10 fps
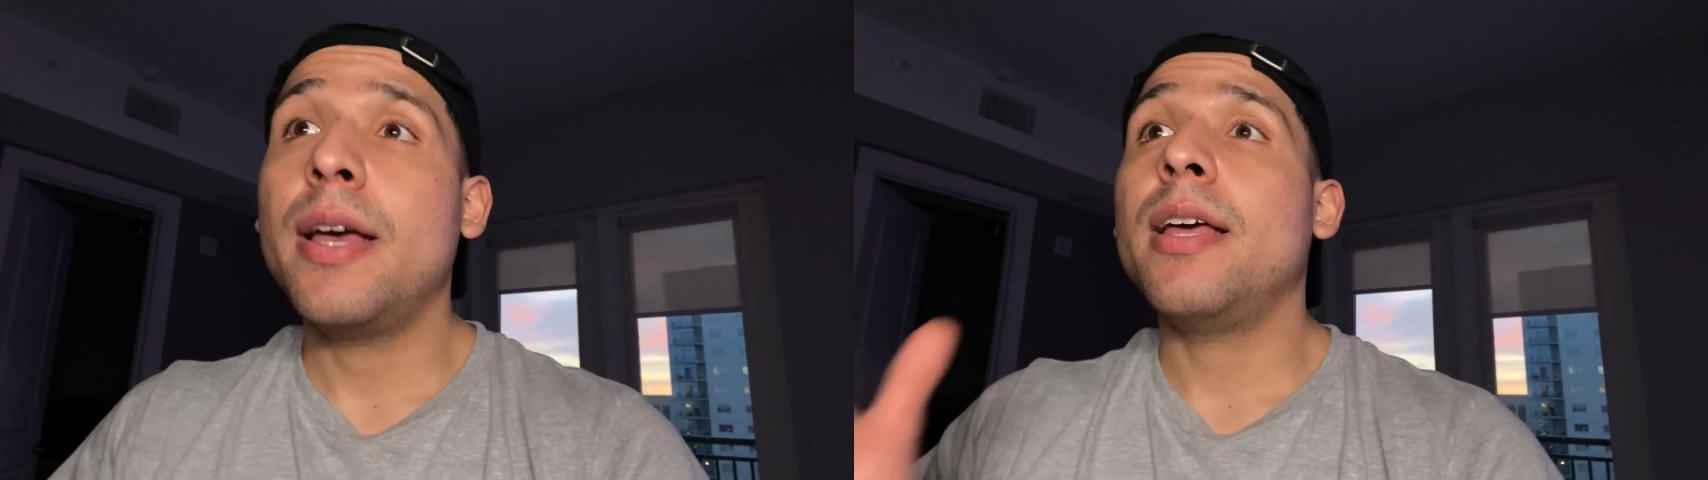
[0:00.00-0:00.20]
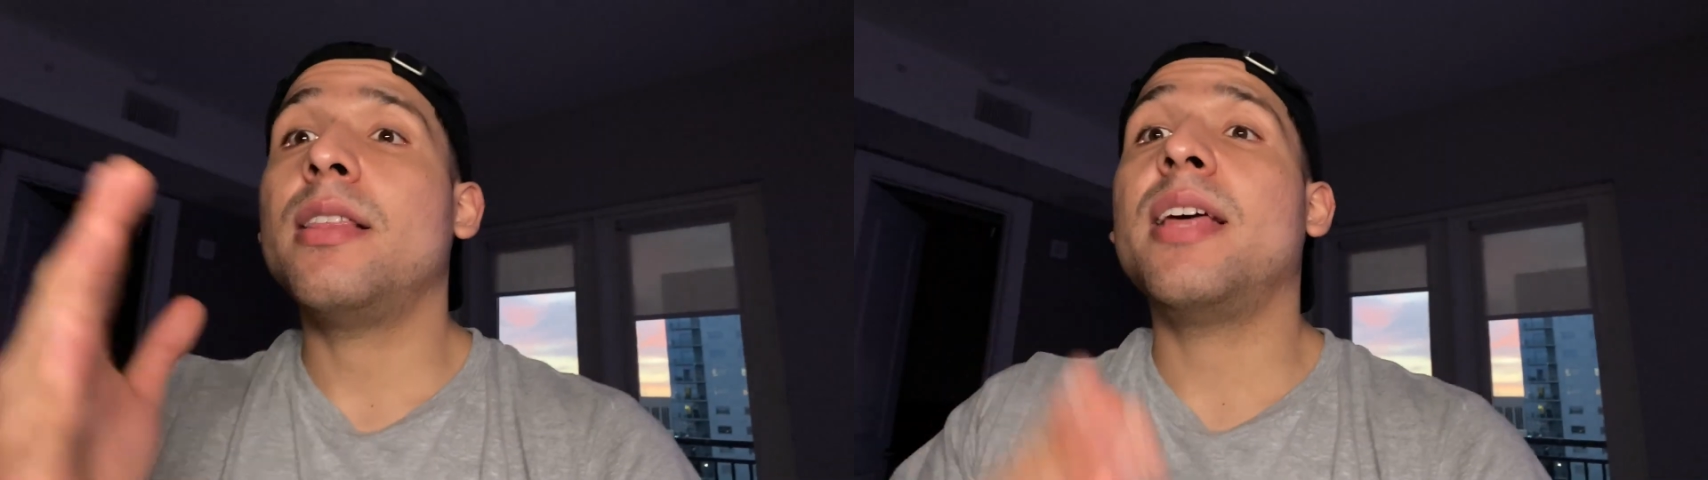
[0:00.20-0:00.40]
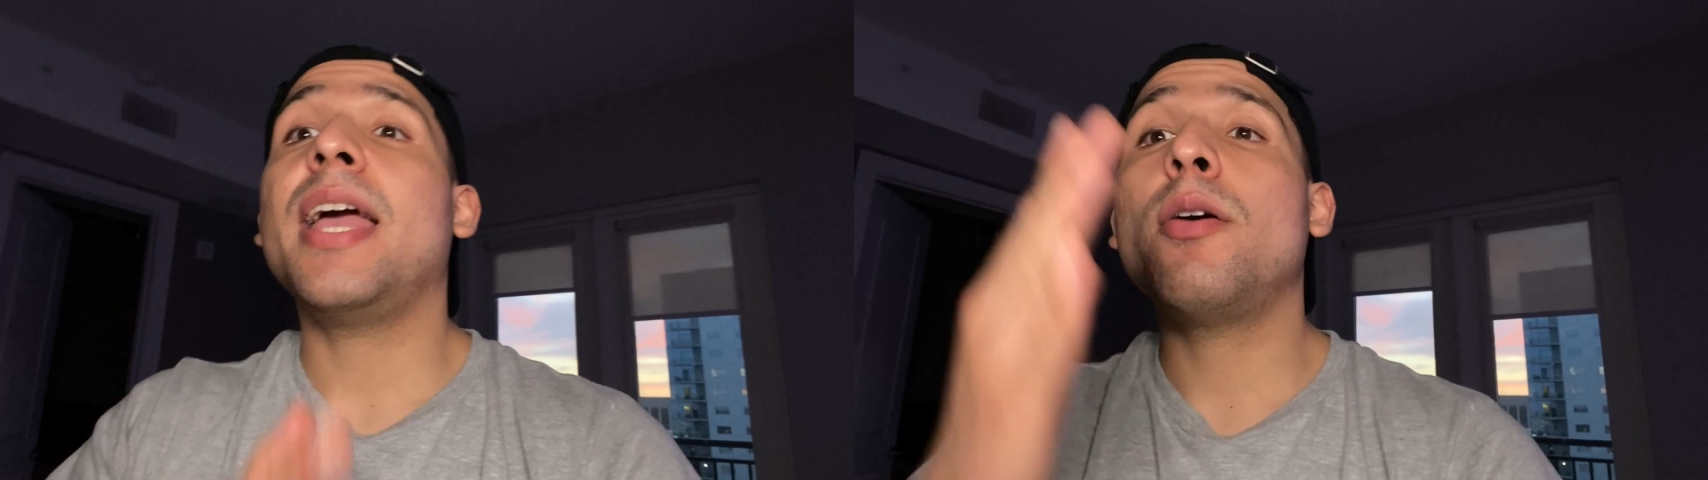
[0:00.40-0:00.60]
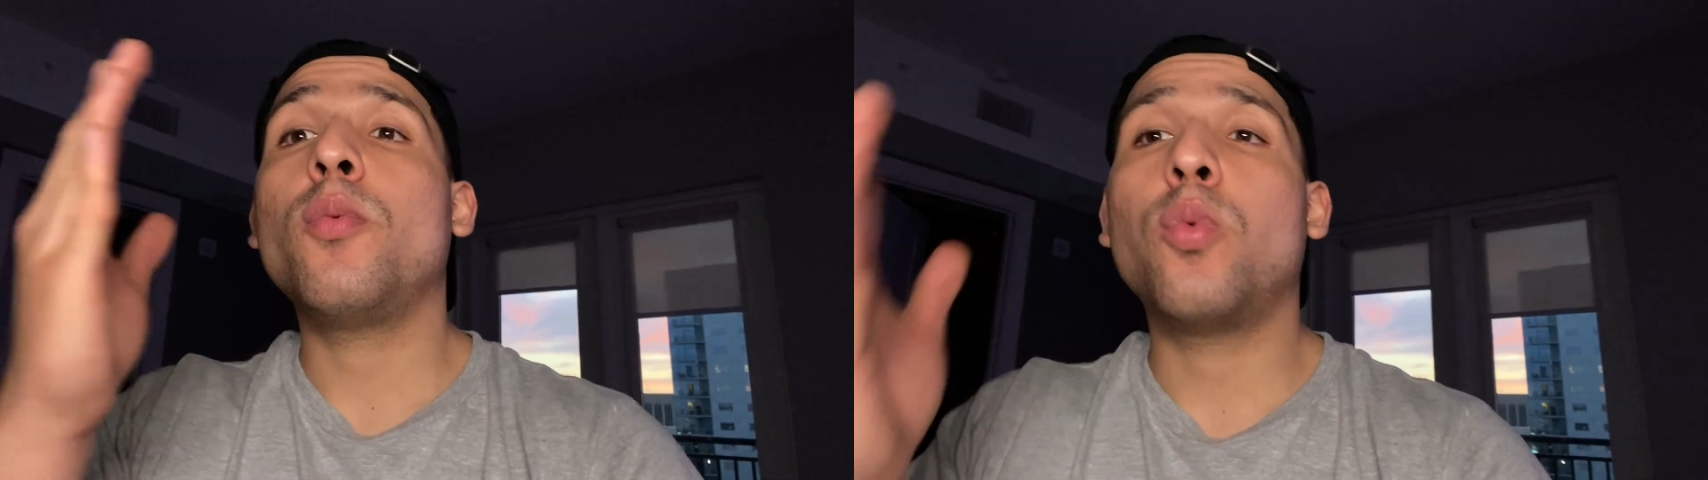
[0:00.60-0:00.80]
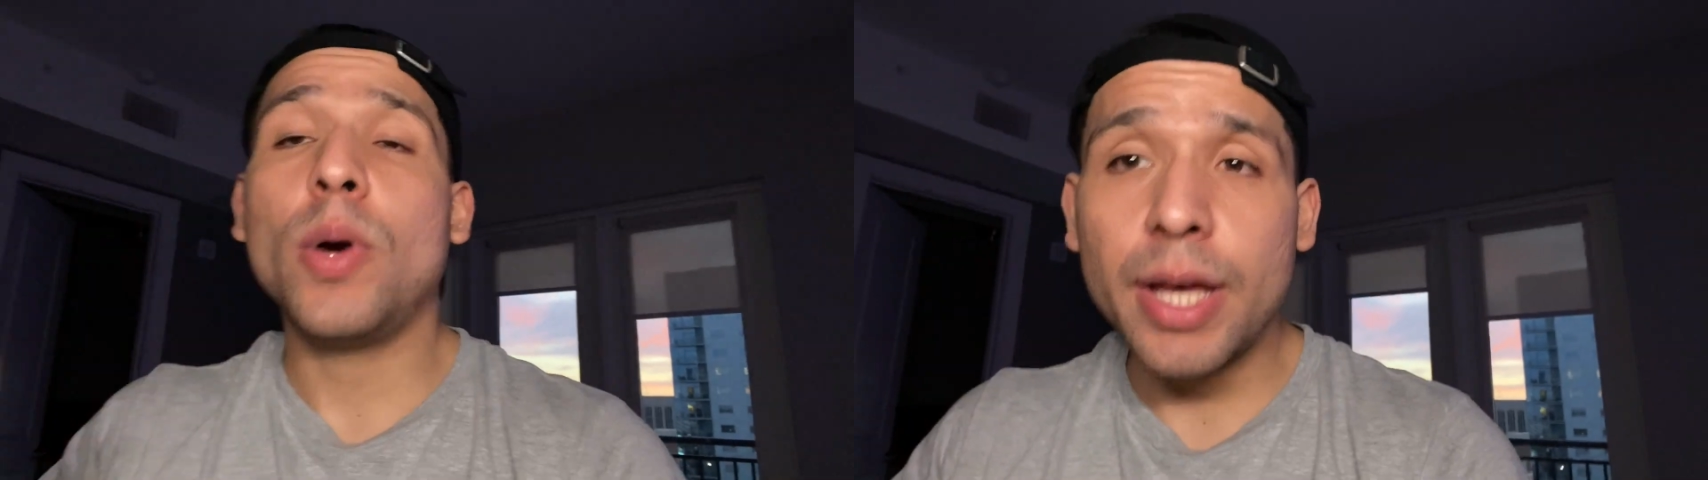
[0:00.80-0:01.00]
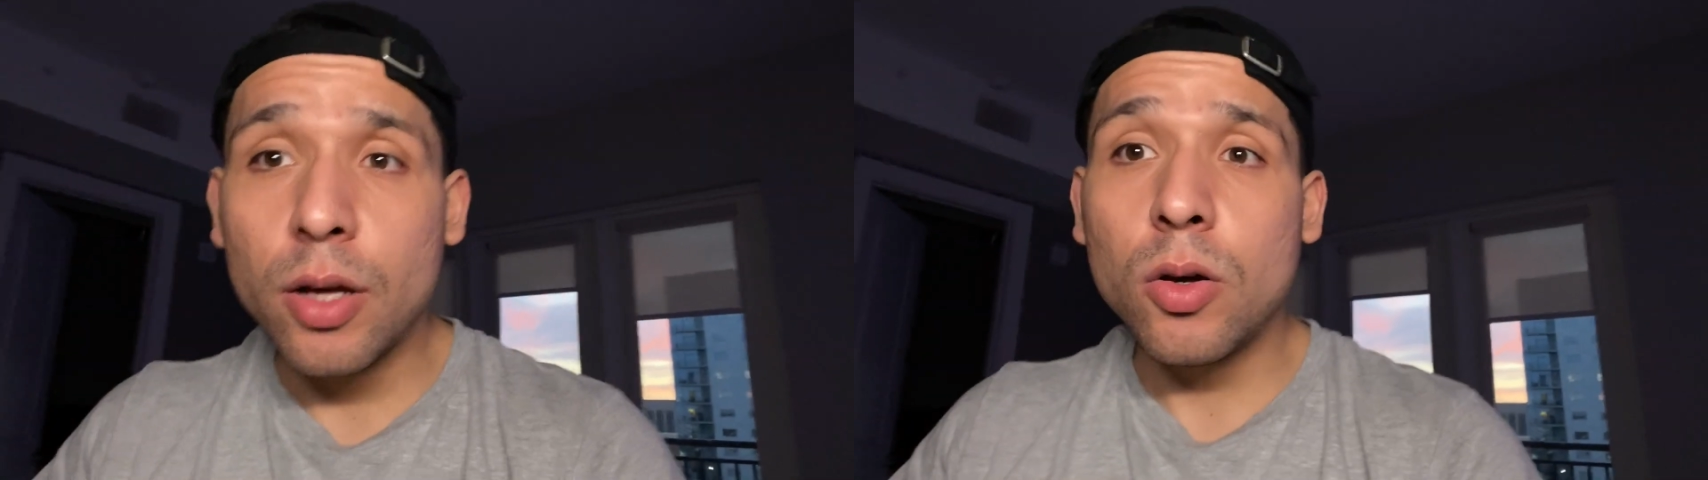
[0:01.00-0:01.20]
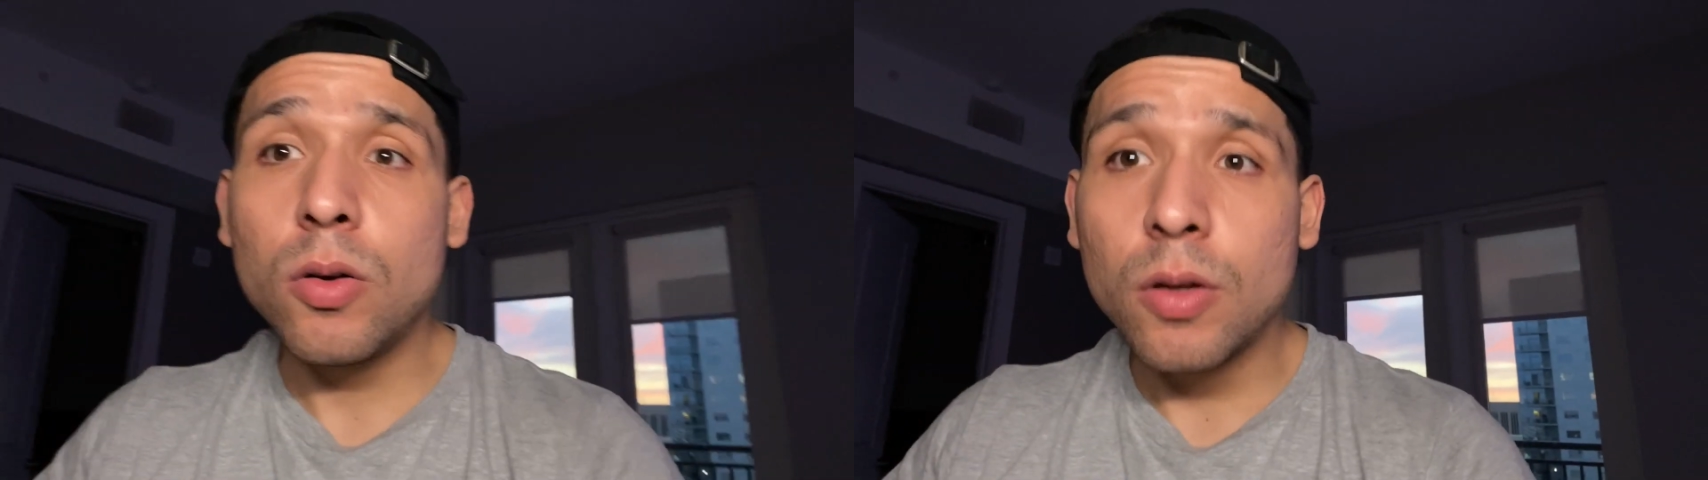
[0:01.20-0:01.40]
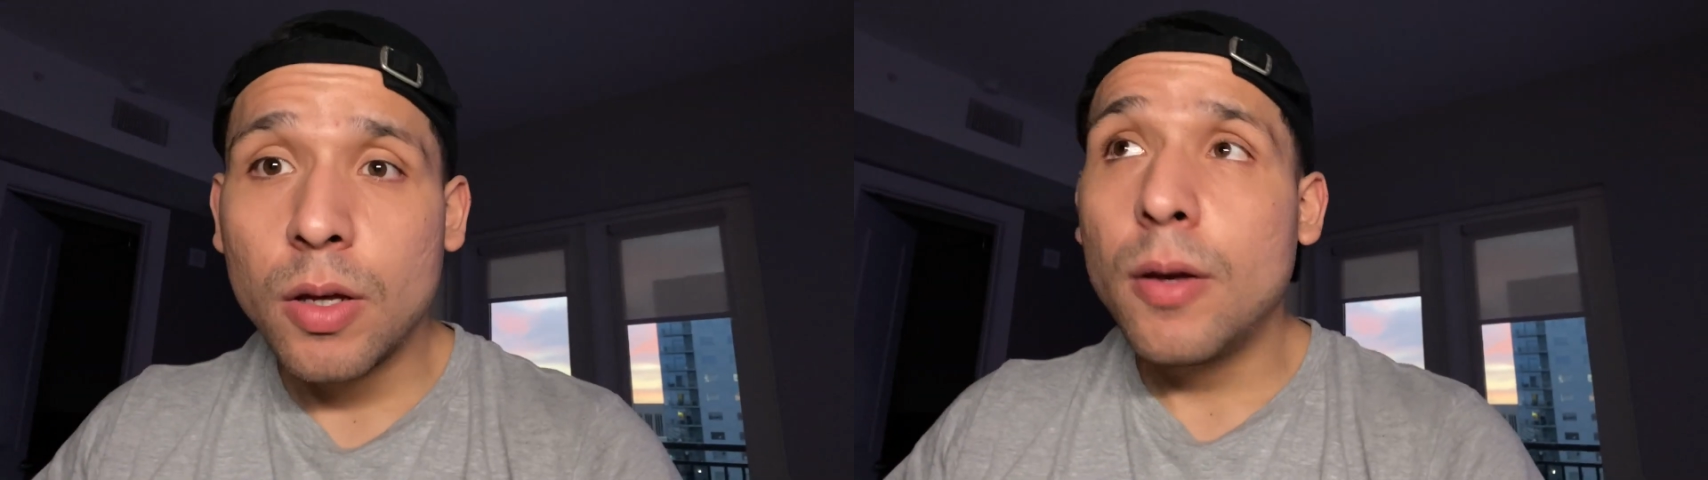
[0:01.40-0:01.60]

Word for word: they will